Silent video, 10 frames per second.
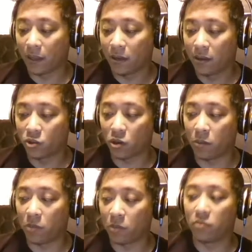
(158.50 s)

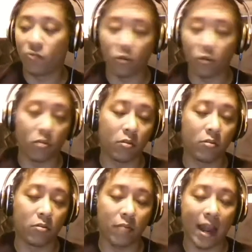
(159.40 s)
trouble
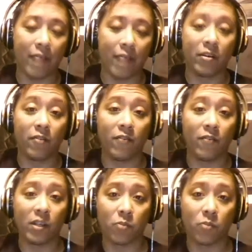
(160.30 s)
for having to
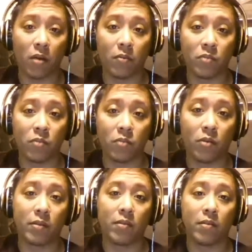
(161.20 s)
fix problems. You
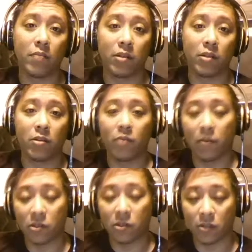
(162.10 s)
want to make
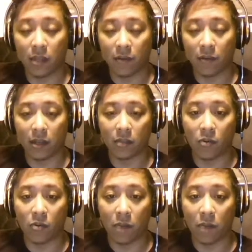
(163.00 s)
sure that they've got the
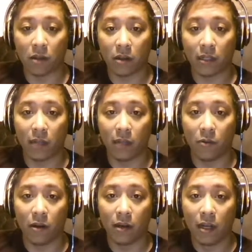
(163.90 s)
right product that they
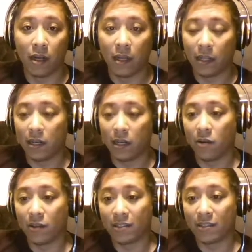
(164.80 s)
want. They
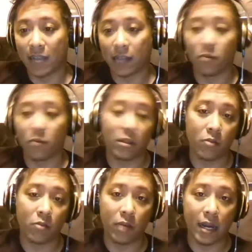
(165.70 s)
know exactly what they're
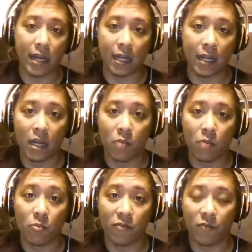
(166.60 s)
buying
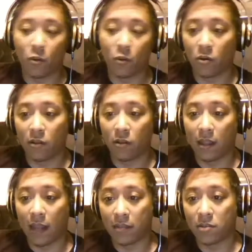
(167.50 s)
before
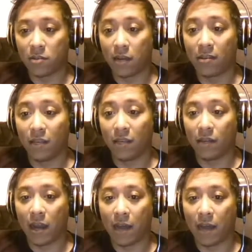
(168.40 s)
that sale
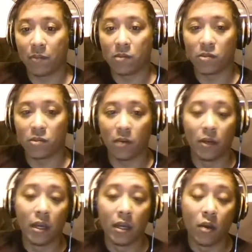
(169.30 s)
even happens. So
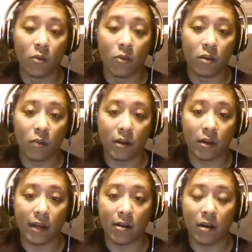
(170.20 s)
one of the
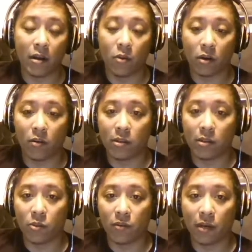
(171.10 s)
workarounds
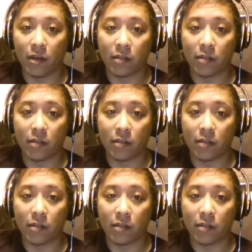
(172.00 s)
that we've got,